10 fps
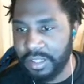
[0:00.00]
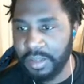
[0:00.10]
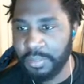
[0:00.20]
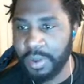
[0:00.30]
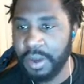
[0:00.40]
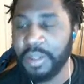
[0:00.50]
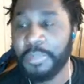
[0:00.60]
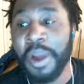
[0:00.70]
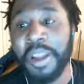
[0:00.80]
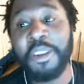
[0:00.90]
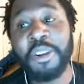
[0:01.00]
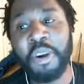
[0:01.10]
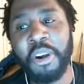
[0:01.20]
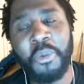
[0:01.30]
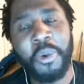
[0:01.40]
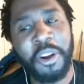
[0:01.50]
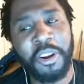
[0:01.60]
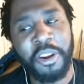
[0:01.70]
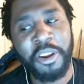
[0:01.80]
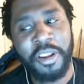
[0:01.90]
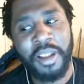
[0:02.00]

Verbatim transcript: You're, oh, you're, you're dark water.